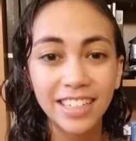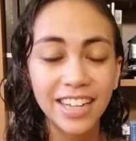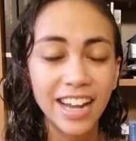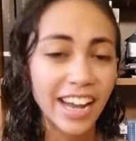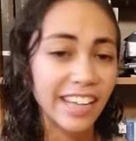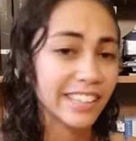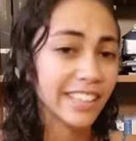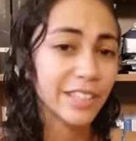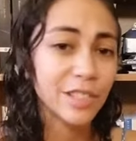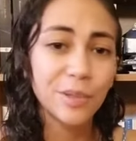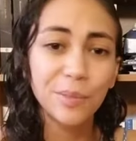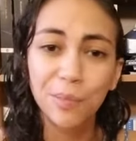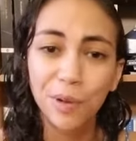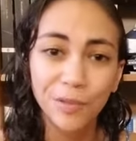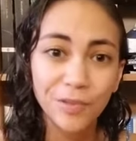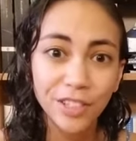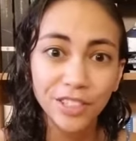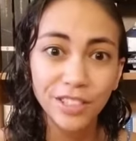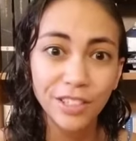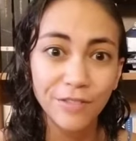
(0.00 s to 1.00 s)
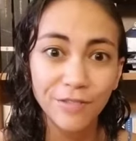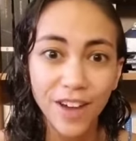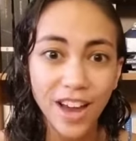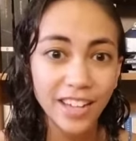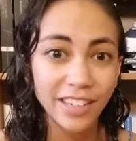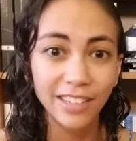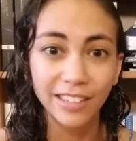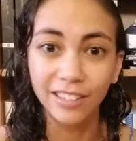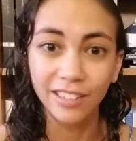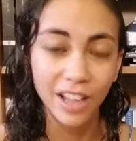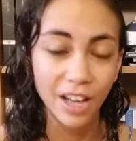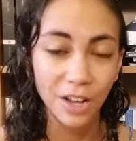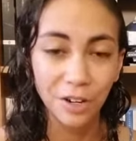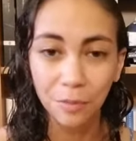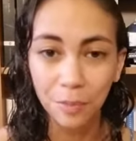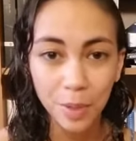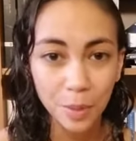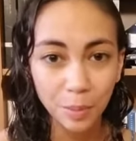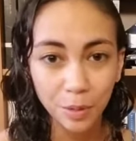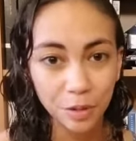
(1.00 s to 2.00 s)
And that's perfectly fine, and a lot
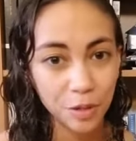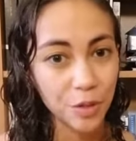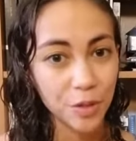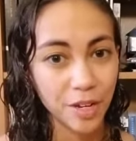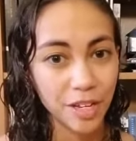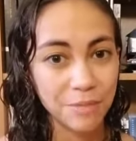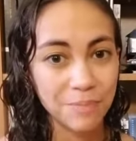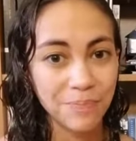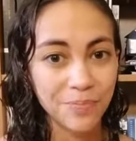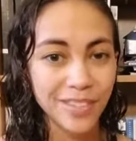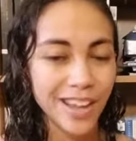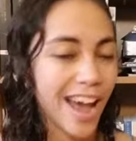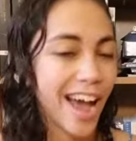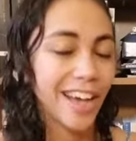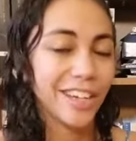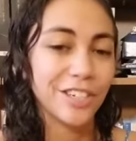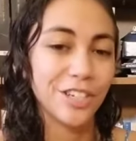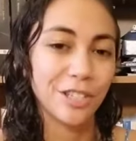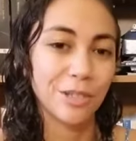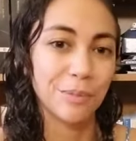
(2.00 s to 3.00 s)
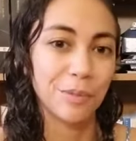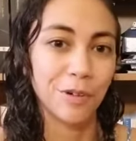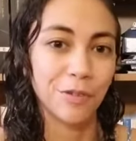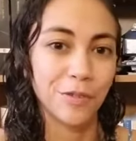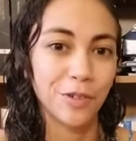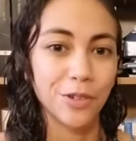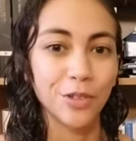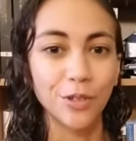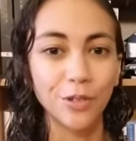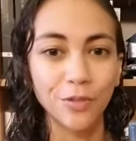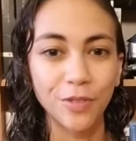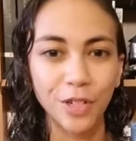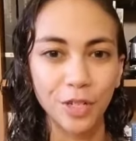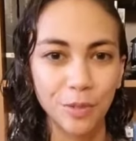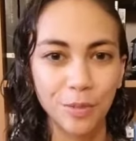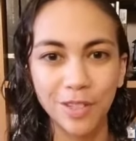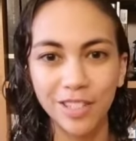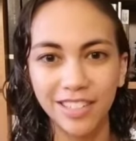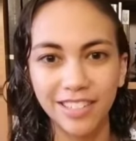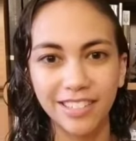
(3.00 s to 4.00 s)
of people do it. I just prefer solfege
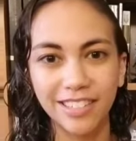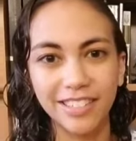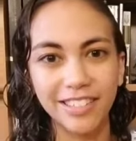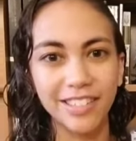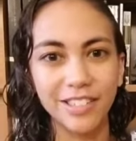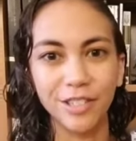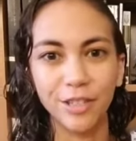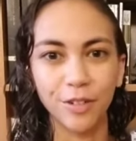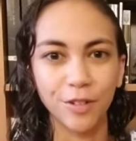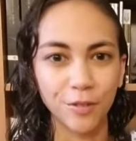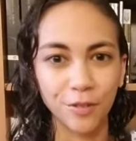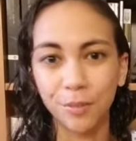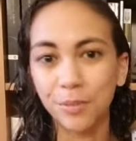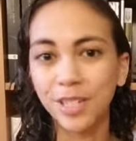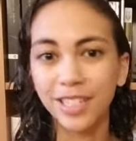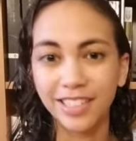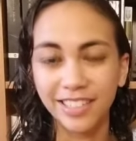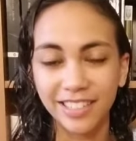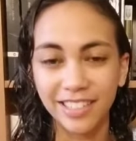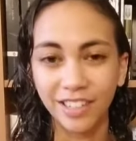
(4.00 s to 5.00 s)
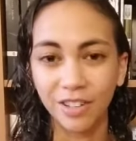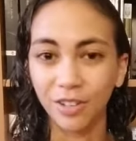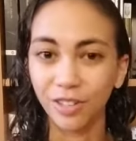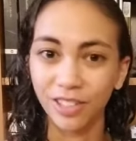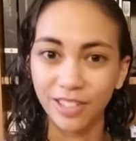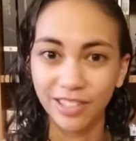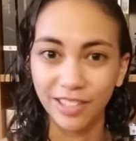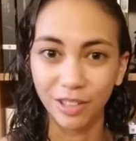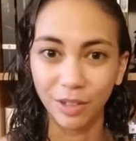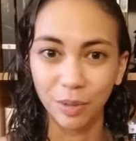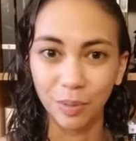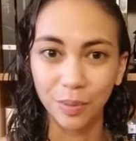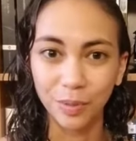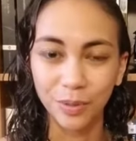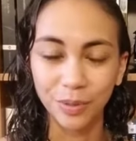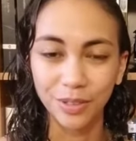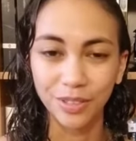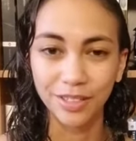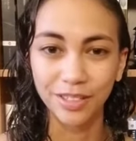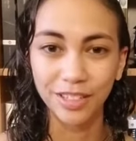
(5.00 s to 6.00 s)
because it's easier for me to sing on the
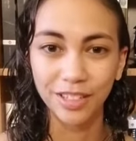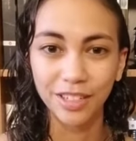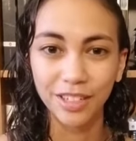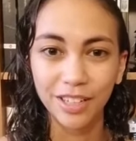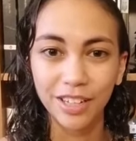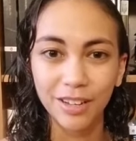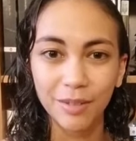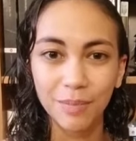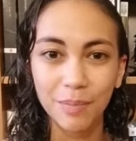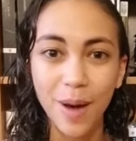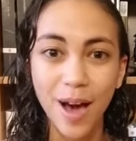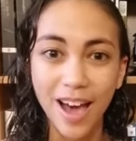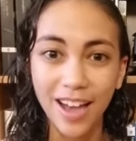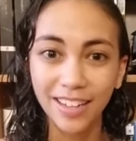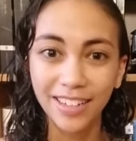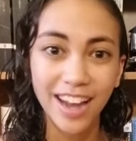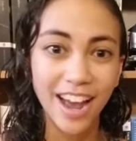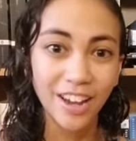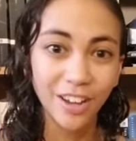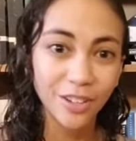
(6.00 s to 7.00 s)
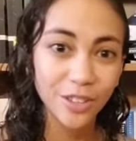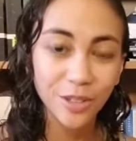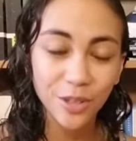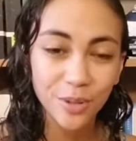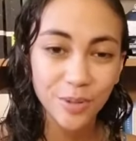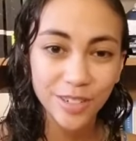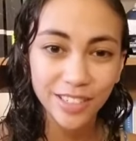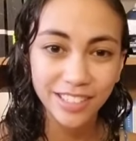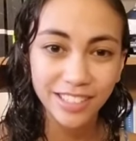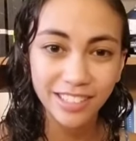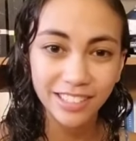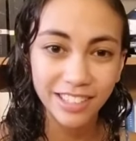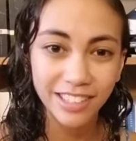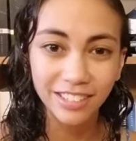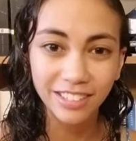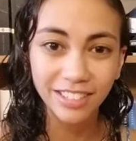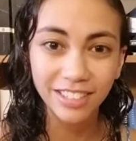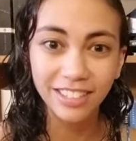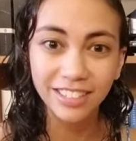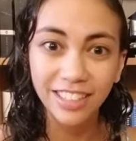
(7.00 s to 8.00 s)
syllables. But I also recently
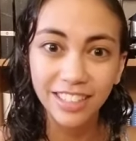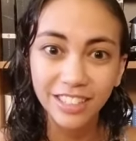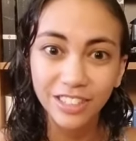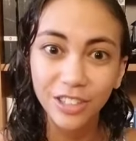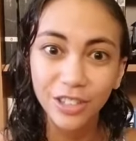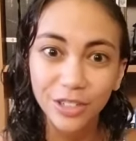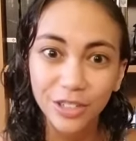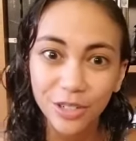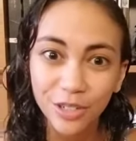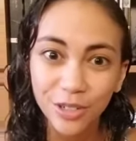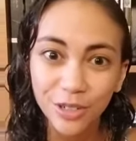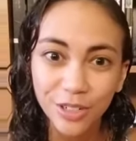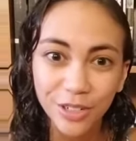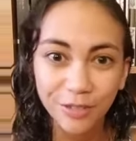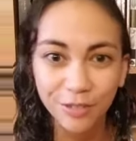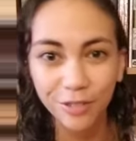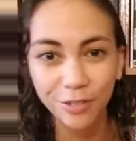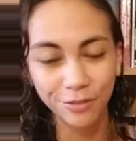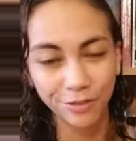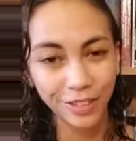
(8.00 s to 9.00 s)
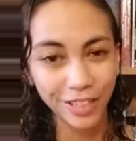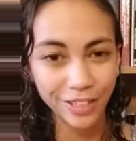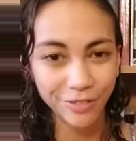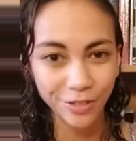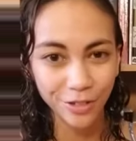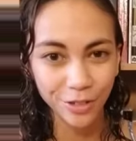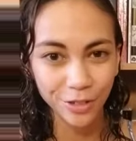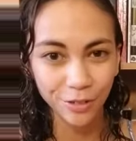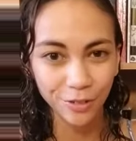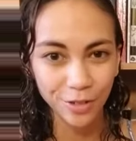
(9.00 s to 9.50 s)
learned that there's 2 different flavors of